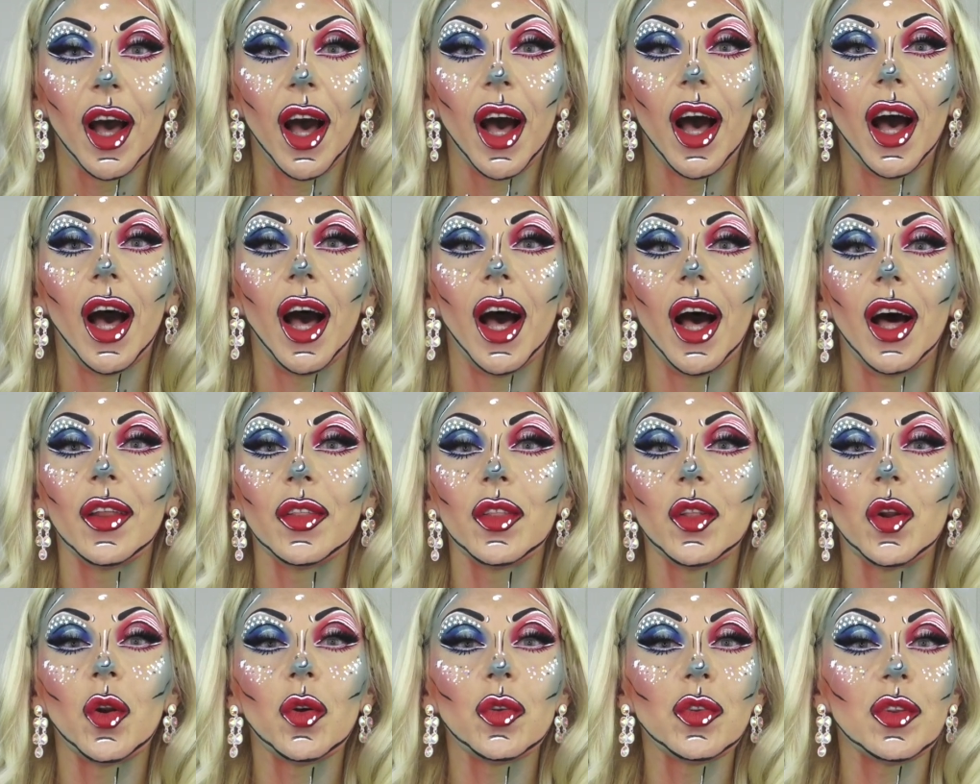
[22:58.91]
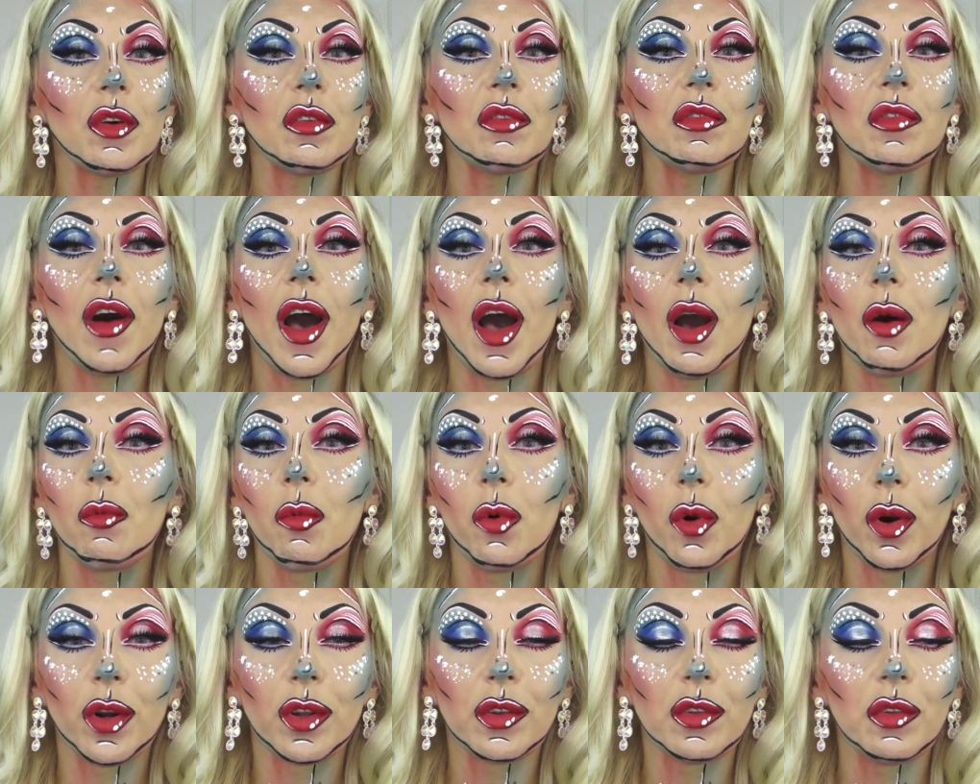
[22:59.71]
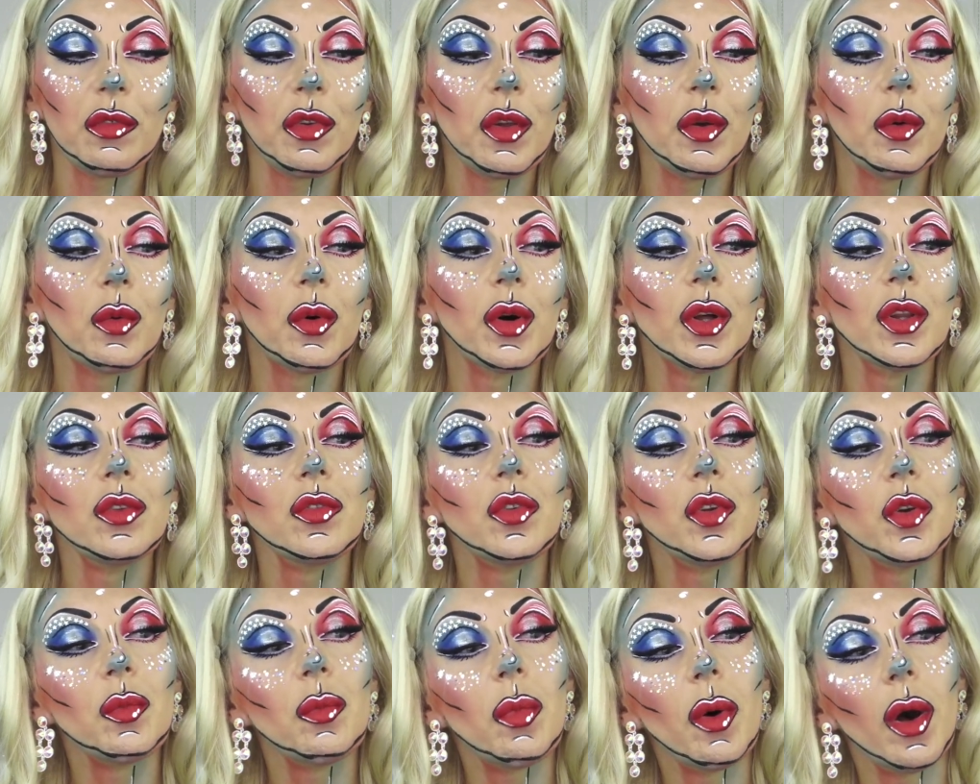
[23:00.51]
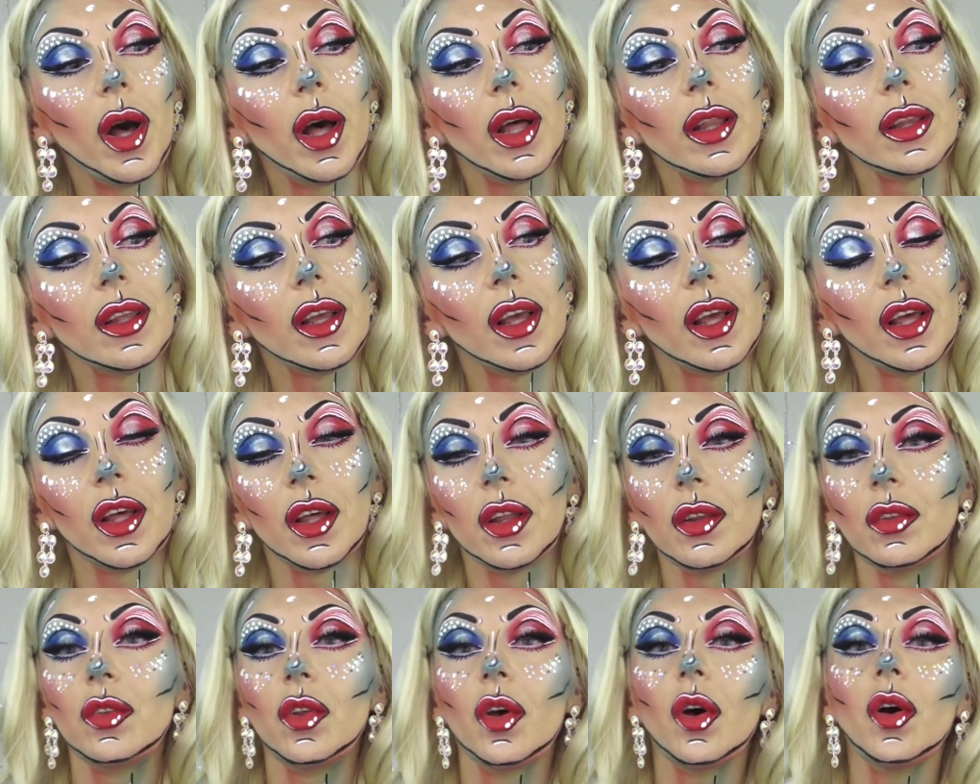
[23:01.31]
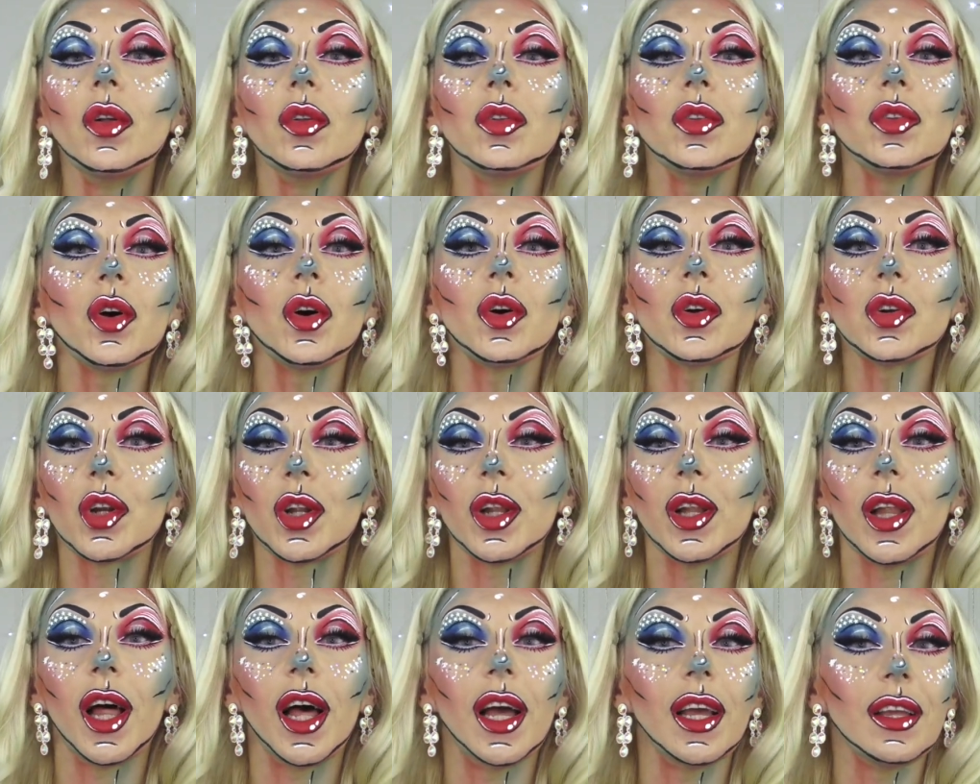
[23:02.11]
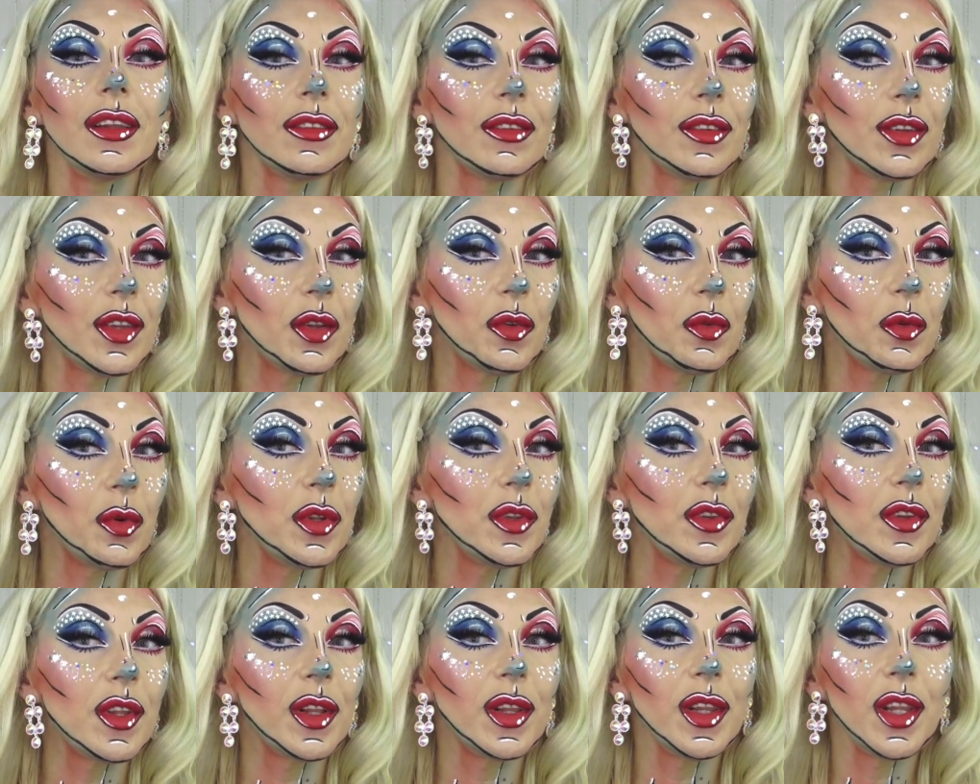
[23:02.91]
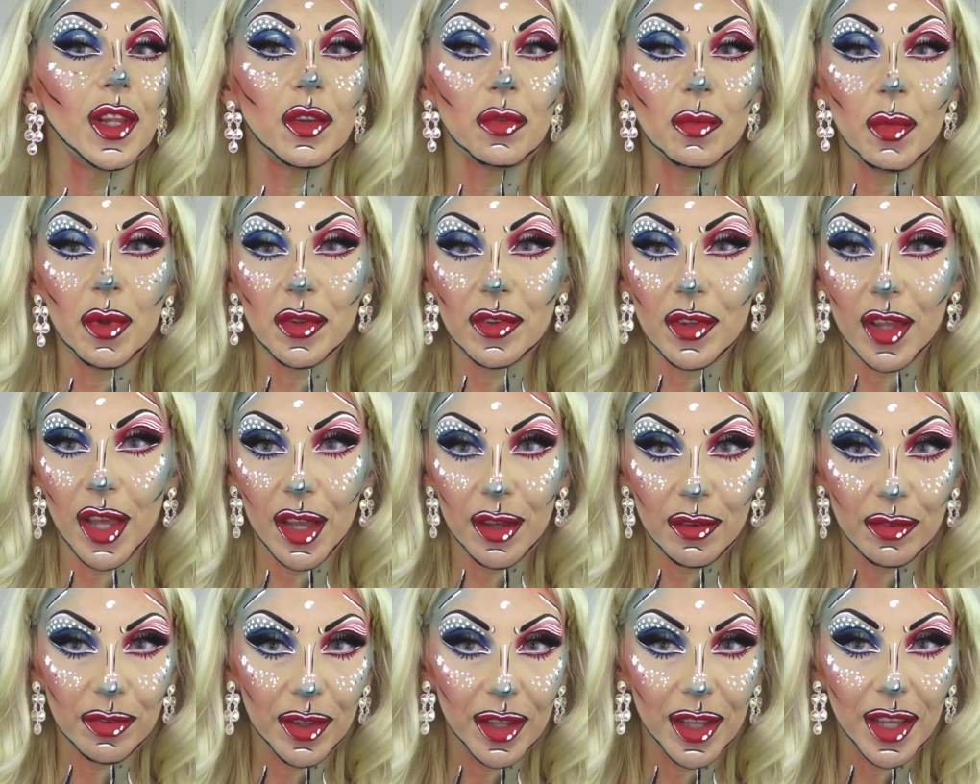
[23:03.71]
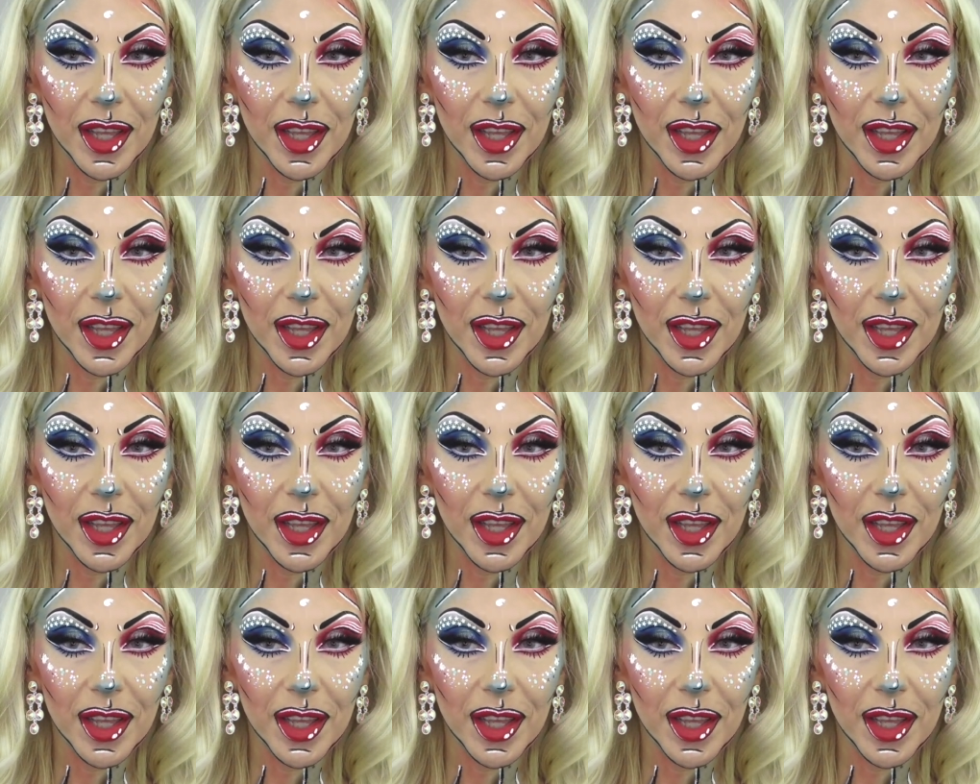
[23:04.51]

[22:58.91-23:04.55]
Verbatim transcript: uh, throw some fireworks if you want to, but don't socialize. We still need to be safe.